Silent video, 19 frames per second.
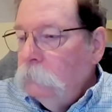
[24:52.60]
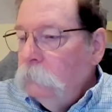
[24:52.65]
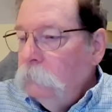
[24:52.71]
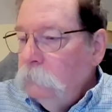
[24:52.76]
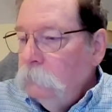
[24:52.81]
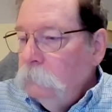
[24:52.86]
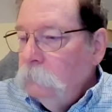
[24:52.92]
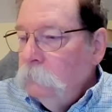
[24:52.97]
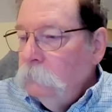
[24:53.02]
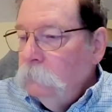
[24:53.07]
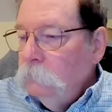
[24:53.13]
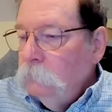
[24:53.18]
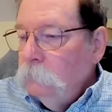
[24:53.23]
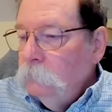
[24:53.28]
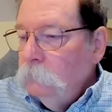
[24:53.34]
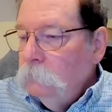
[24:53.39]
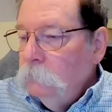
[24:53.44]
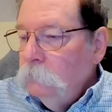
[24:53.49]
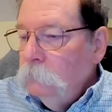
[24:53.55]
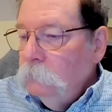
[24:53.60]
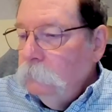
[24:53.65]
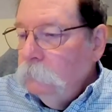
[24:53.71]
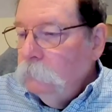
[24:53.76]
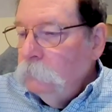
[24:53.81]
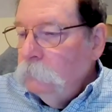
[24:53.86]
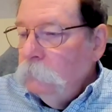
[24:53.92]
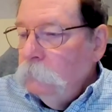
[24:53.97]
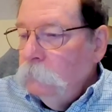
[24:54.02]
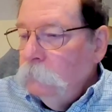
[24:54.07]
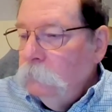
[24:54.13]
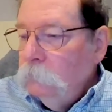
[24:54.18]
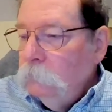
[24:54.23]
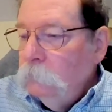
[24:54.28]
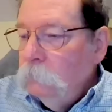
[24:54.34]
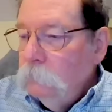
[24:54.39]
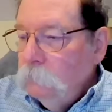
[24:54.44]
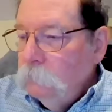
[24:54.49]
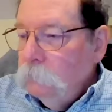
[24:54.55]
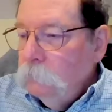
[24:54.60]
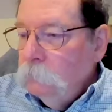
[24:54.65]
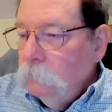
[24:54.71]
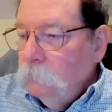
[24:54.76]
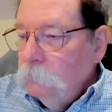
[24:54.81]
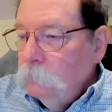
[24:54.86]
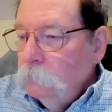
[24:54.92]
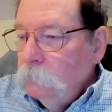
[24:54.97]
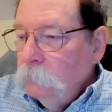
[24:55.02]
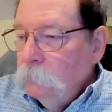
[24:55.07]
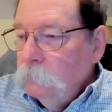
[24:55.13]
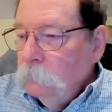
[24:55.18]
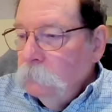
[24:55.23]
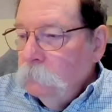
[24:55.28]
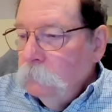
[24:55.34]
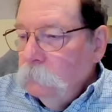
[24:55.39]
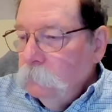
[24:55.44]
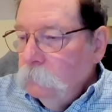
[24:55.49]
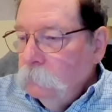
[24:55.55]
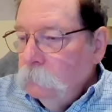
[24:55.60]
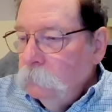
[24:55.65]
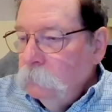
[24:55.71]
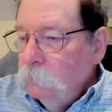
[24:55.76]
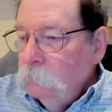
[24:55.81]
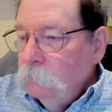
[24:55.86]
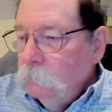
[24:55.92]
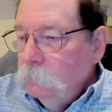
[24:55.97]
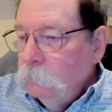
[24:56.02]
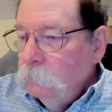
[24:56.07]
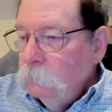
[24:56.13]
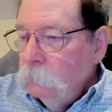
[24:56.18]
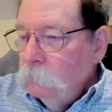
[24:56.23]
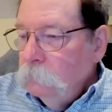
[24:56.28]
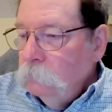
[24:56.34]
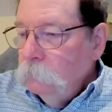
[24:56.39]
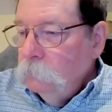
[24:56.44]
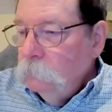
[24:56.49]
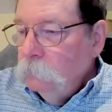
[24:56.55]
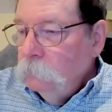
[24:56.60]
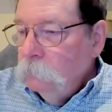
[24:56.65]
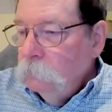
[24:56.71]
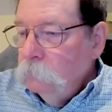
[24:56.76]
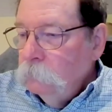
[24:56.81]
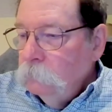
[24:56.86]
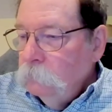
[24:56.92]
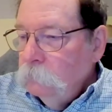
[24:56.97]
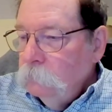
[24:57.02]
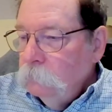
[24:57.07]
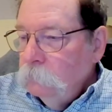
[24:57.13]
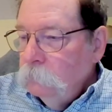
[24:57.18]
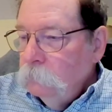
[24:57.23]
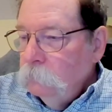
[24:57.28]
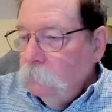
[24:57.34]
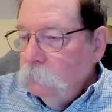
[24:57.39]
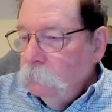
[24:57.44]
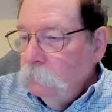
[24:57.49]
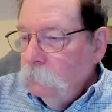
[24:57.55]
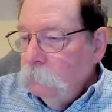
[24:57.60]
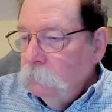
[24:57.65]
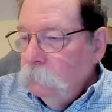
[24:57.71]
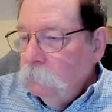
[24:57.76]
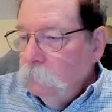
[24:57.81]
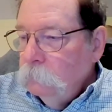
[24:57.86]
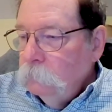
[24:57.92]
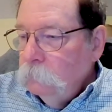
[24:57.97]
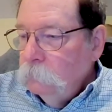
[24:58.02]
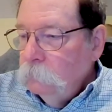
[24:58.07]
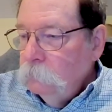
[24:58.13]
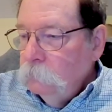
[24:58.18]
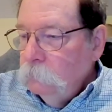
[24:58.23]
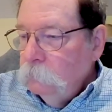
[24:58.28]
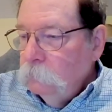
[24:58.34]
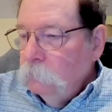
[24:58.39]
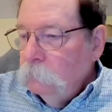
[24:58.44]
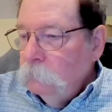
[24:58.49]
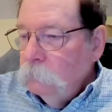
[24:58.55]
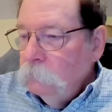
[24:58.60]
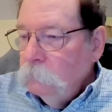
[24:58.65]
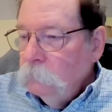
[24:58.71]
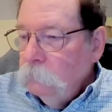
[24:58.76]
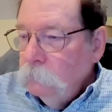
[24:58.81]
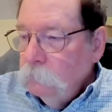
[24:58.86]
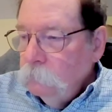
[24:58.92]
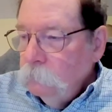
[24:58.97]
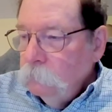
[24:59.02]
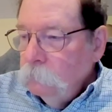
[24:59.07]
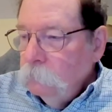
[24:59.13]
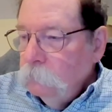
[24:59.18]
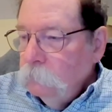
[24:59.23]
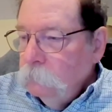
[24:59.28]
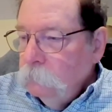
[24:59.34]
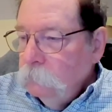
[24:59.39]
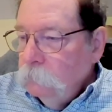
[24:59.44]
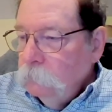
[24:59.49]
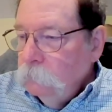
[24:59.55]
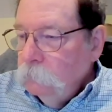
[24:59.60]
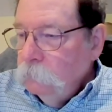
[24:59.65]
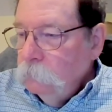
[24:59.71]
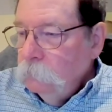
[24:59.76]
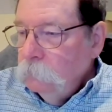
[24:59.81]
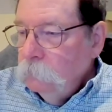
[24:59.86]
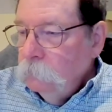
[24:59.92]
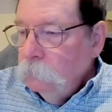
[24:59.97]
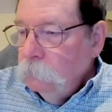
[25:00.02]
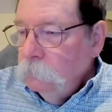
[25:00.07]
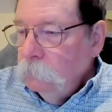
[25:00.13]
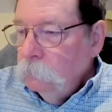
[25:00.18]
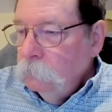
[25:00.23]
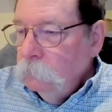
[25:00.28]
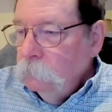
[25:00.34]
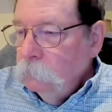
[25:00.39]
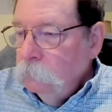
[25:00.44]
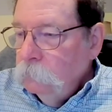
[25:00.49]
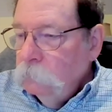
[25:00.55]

No words are spoken by the person on screen.